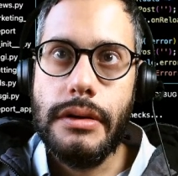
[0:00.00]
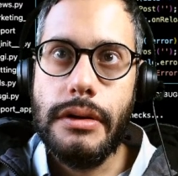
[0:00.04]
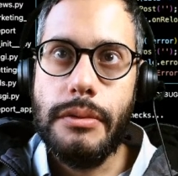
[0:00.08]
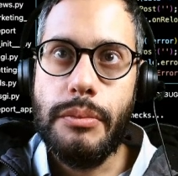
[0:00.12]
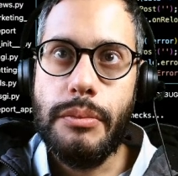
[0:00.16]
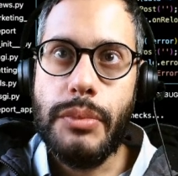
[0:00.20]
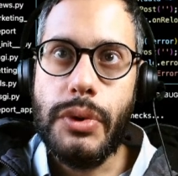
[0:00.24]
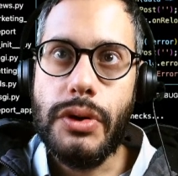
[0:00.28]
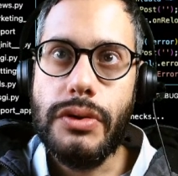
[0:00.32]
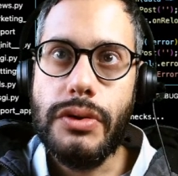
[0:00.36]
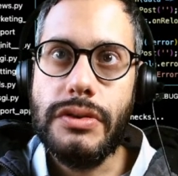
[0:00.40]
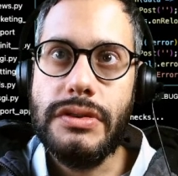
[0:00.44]

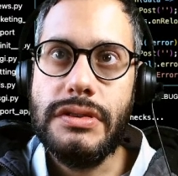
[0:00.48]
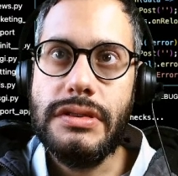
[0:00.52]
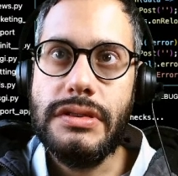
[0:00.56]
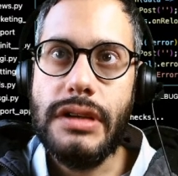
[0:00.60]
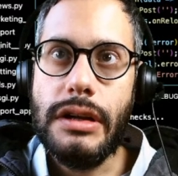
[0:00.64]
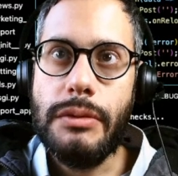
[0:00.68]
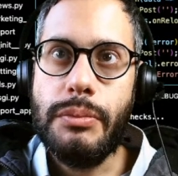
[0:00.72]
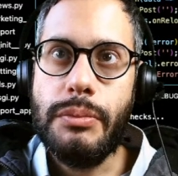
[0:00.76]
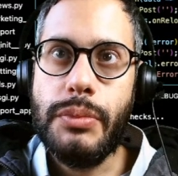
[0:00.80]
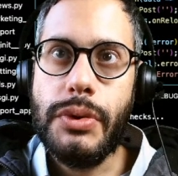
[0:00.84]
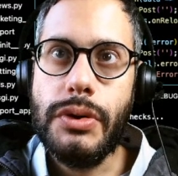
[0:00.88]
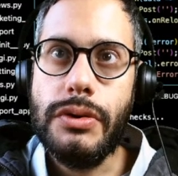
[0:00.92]
Post,
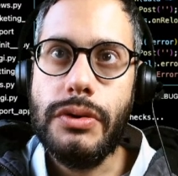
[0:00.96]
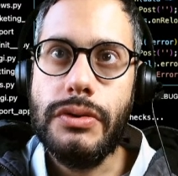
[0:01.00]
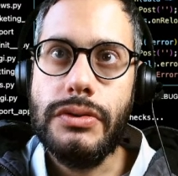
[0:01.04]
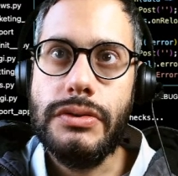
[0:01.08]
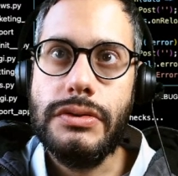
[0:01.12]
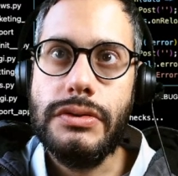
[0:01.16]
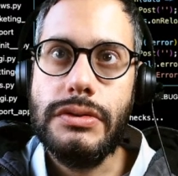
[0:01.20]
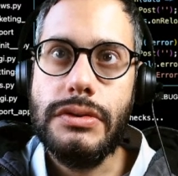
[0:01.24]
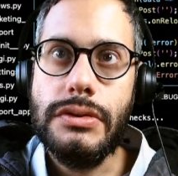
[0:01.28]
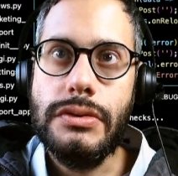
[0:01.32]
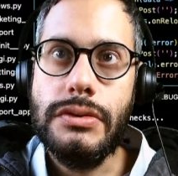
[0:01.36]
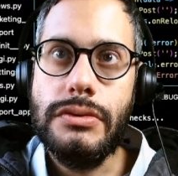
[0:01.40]
set
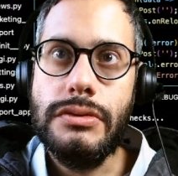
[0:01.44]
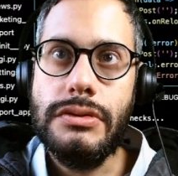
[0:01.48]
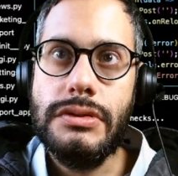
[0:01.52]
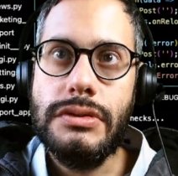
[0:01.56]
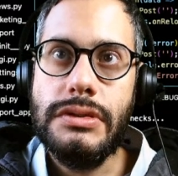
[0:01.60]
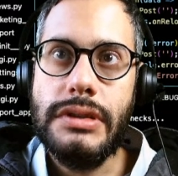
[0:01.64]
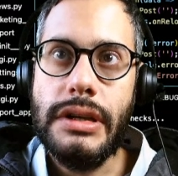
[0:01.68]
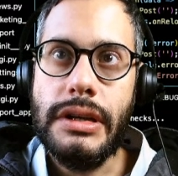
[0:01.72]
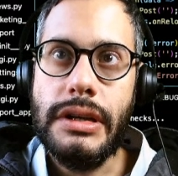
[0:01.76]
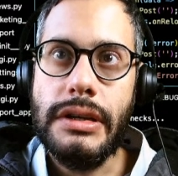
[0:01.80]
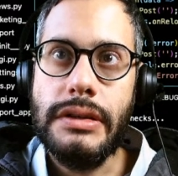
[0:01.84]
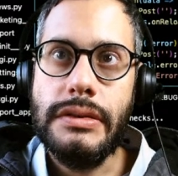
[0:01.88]
post, use
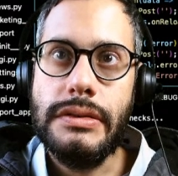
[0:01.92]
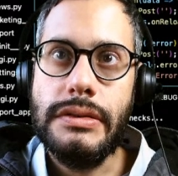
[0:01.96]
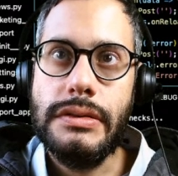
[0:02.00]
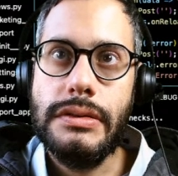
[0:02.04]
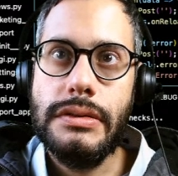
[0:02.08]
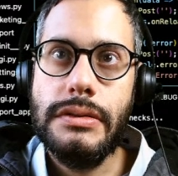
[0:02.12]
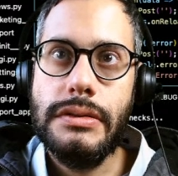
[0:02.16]
state.